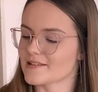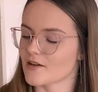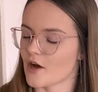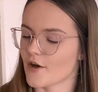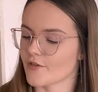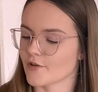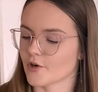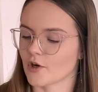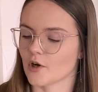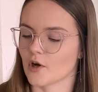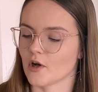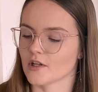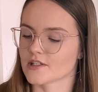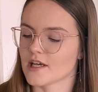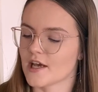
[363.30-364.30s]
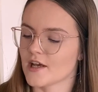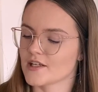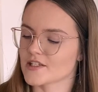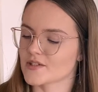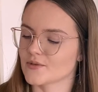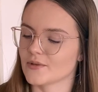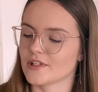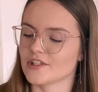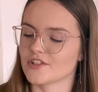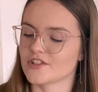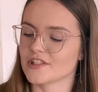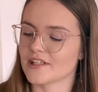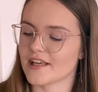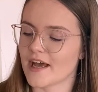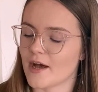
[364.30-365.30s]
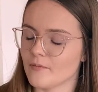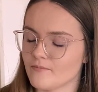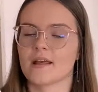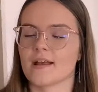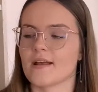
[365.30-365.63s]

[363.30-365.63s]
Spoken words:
author called Sui Ishiya,